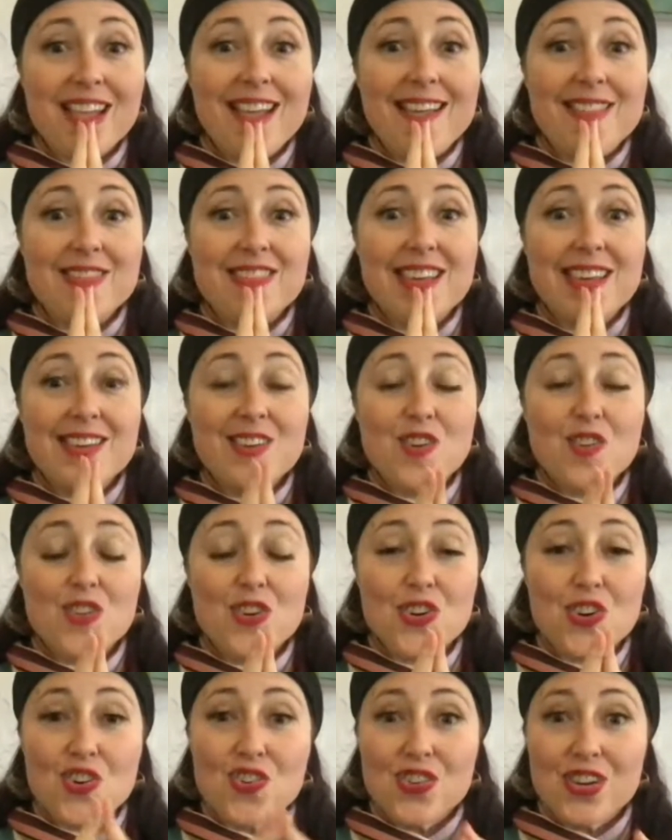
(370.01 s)
And they
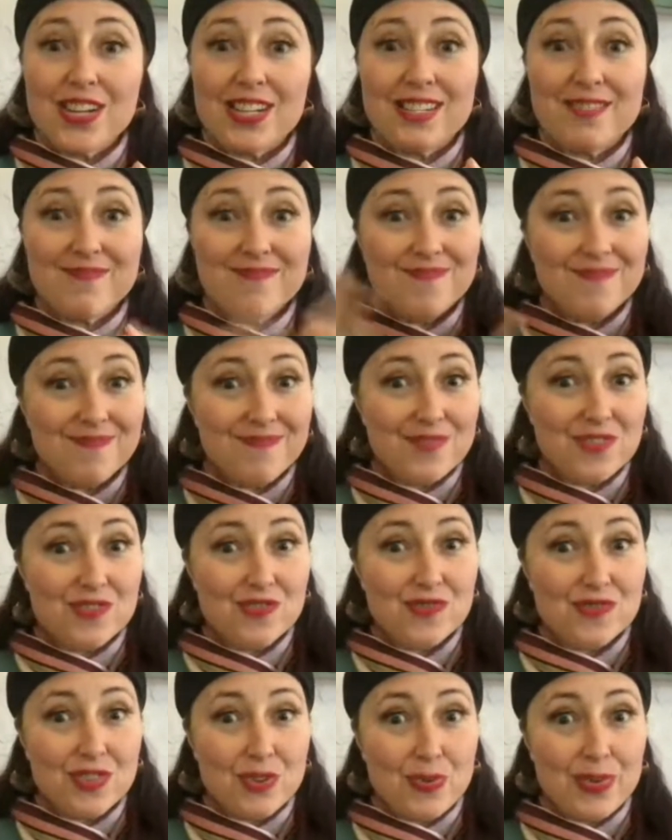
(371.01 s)
are on
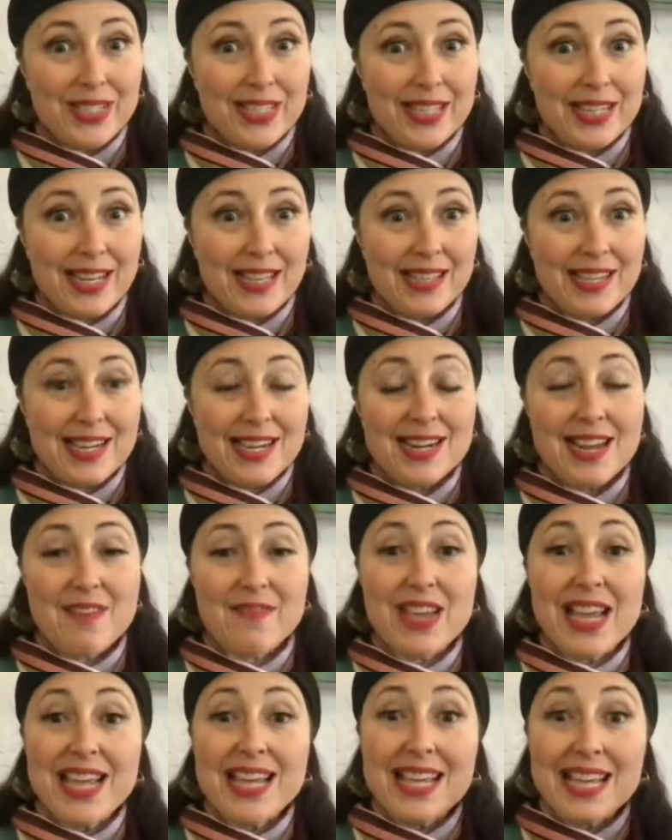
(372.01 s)
coincidentally enough,
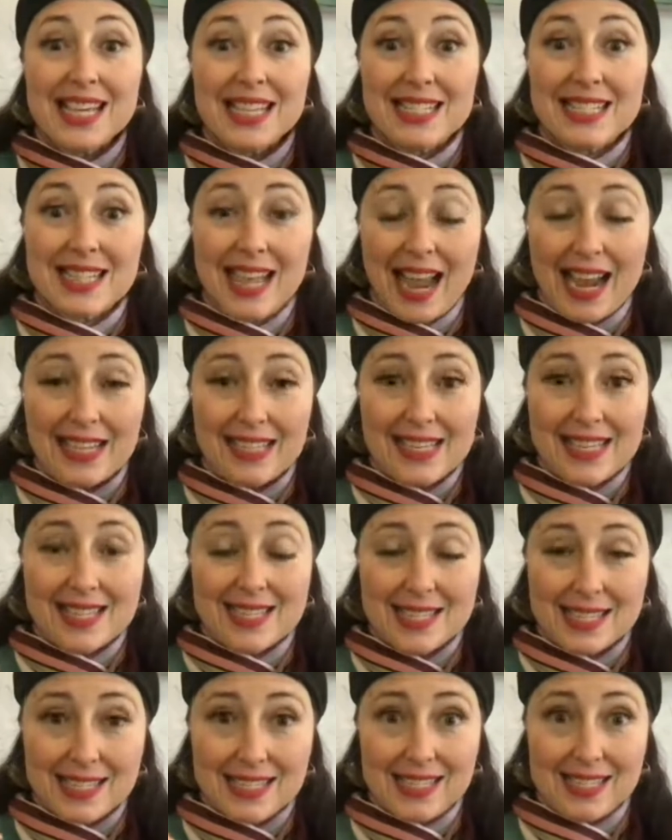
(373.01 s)
exactly
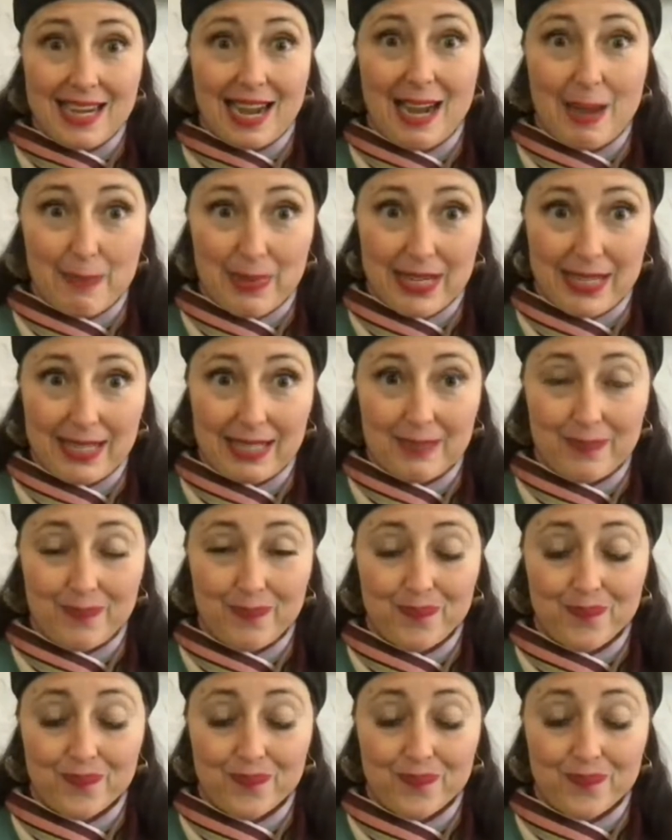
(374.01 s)
this topic.